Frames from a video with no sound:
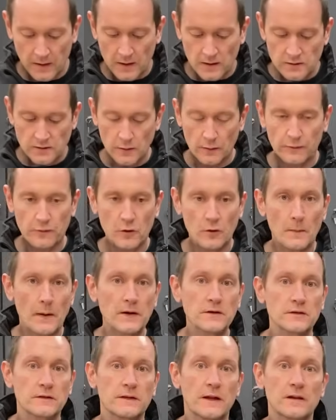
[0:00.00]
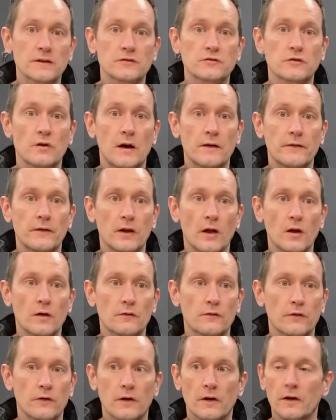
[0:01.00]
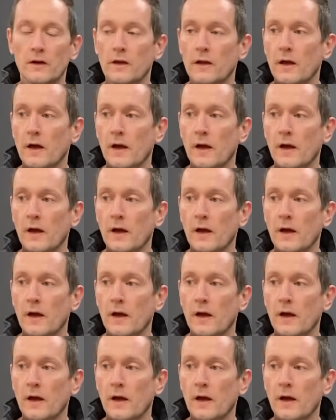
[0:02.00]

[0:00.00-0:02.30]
So if you imagine that's driving over